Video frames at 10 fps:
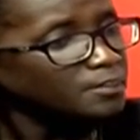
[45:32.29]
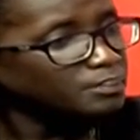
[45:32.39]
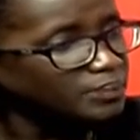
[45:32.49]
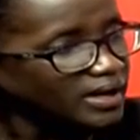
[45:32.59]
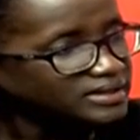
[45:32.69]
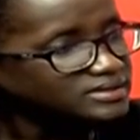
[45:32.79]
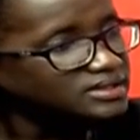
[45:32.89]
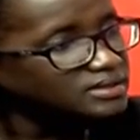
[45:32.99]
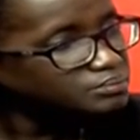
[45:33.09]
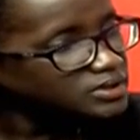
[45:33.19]
But
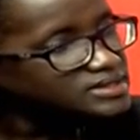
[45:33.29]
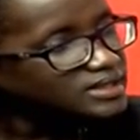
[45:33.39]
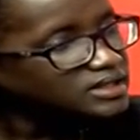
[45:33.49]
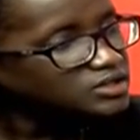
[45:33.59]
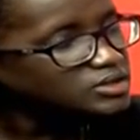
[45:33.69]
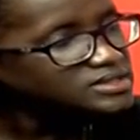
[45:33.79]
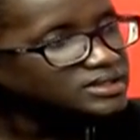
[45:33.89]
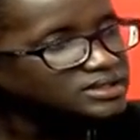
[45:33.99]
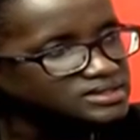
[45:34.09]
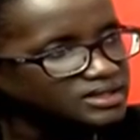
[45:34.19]
it brings an
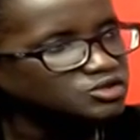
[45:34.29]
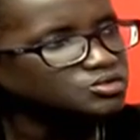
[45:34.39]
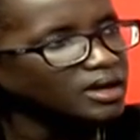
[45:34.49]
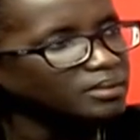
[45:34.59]
interesting discussion